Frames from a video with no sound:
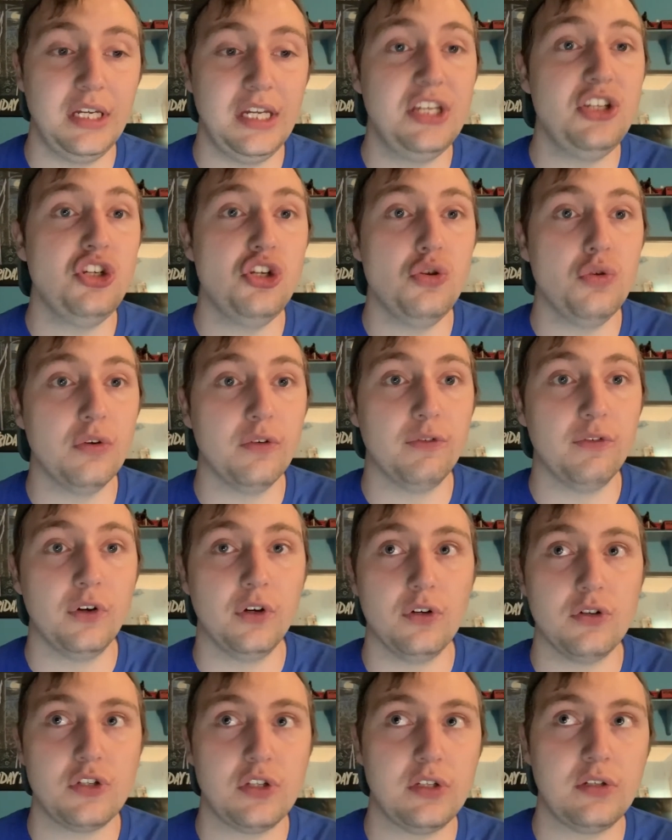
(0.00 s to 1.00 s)

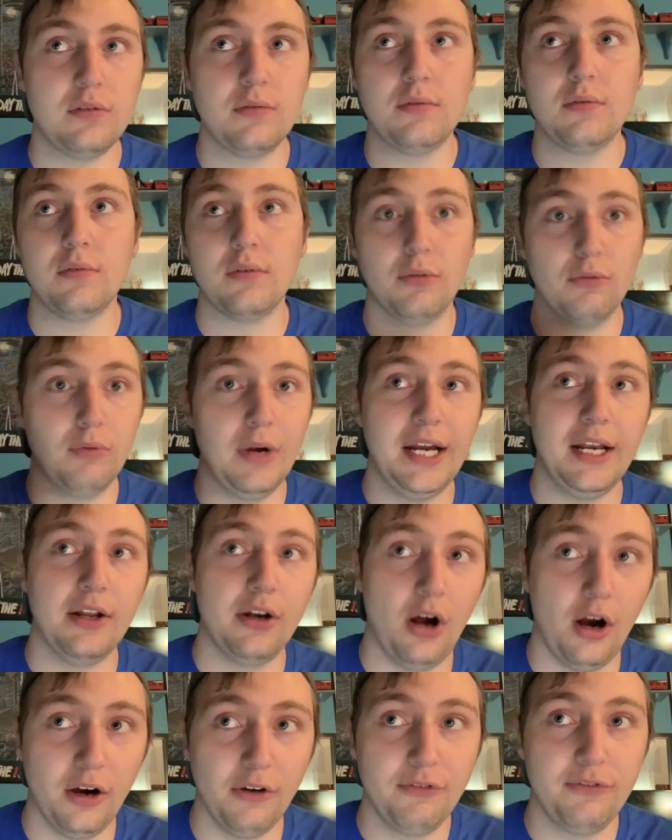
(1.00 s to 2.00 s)
in-universe rated
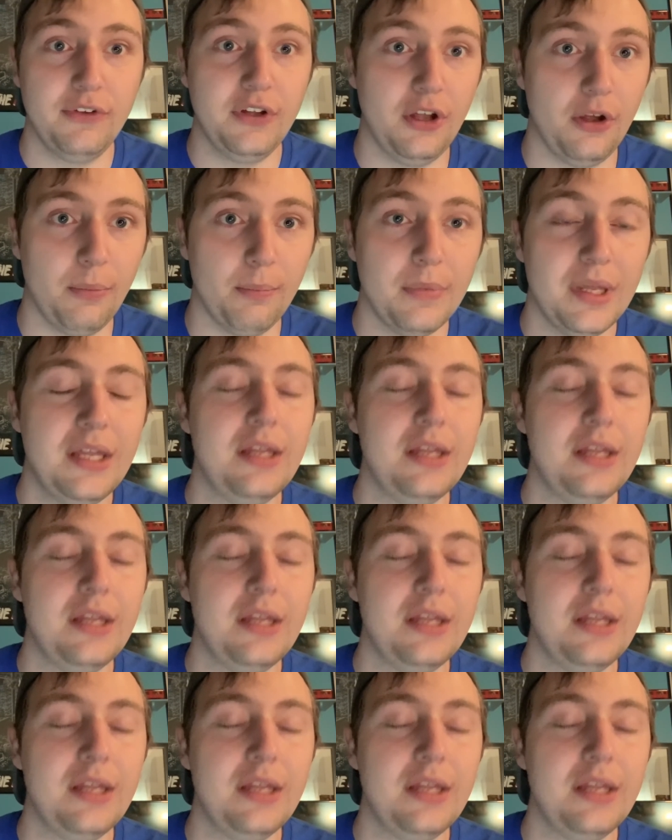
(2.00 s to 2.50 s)
R film.